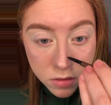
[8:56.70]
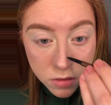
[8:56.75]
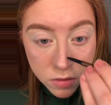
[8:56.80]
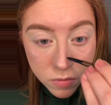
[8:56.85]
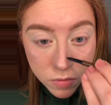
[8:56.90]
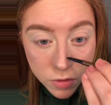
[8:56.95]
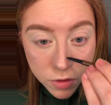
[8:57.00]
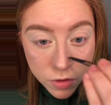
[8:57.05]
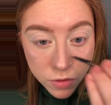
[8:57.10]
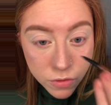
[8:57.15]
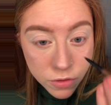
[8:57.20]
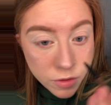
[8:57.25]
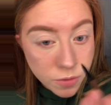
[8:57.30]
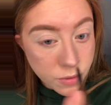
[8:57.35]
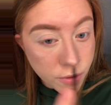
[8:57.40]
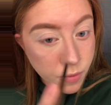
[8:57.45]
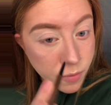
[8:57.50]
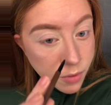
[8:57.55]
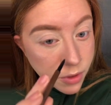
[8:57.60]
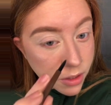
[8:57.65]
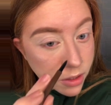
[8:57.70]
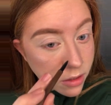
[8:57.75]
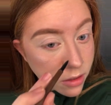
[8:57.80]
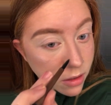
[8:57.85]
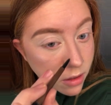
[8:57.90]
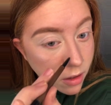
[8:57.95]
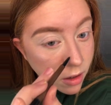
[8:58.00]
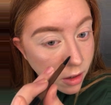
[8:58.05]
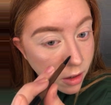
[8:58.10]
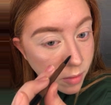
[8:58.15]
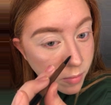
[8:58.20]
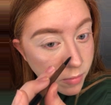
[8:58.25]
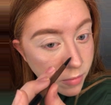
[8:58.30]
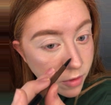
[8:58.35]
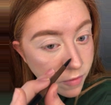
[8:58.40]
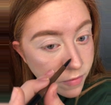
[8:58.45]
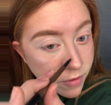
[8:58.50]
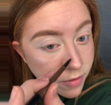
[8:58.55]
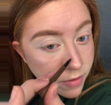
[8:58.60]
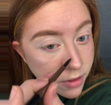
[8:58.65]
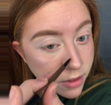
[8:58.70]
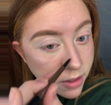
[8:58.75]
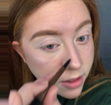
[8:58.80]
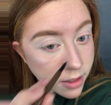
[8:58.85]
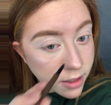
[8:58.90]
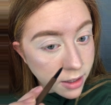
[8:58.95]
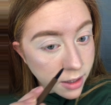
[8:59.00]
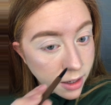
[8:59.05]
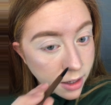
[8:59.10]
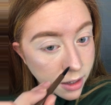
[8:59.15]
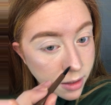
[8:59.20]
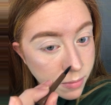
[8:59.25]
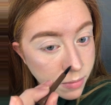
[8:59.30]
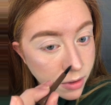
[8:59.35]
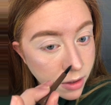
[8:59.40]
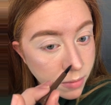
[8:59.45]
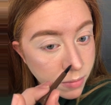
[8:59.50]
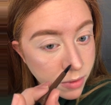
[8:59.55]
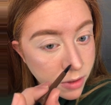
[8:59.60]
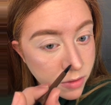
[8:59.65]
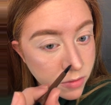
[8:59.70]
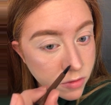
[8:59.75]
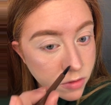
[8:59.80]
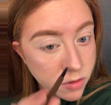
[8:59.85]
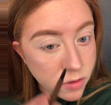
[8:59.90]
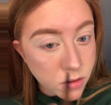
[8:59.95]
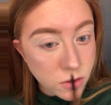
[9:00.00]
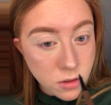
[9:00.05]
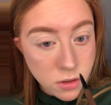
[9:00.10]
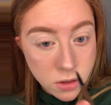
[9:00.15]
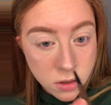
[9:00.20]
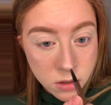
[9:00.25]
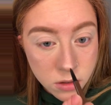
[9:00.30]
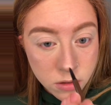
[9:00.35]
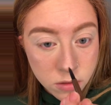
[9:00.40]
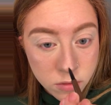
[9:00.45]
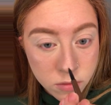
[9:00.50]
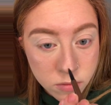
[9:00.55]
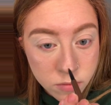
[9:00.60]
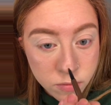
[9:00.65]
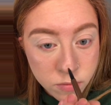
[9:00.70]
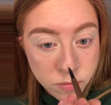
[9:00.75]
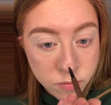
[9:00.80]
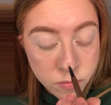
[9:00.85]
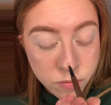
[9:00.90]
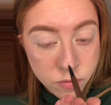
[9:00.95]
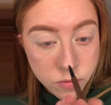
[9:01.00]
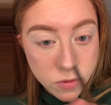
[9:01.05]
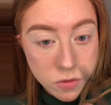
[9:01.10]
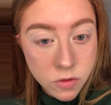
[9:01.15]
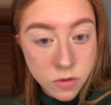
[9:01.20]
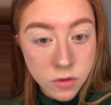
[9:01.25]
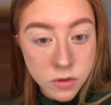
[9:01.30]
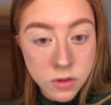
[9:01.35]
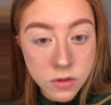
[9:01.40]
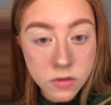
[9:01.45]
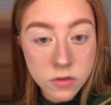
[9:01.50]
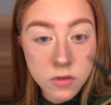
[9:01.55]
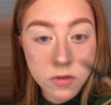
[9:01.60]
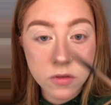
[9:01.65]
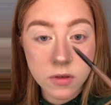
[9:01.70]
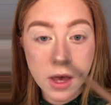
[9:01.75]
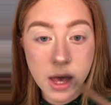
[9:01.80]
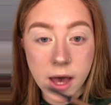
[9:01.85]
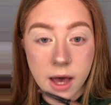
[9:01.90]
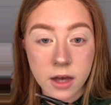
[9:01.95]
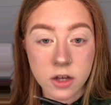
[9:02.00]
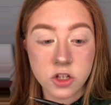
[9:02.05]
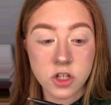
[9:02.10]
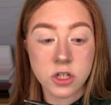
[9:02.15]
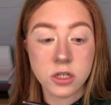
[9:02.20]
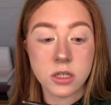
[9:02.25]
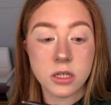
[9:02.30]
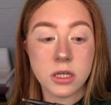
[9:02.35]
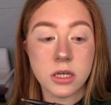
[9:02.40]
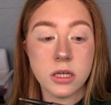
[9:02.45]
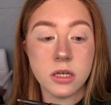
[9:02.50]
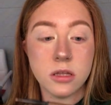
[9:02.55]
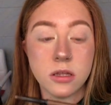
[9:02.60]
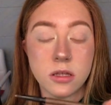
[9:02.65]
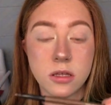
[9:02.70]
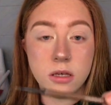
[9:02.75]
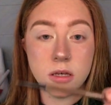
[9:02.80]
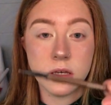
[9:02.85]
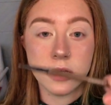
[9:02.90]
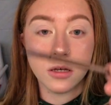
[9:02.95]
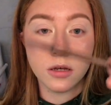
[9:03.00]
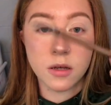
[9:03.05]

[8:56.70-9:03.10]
When you do it with a very light eyebrow pencil. So this is actually the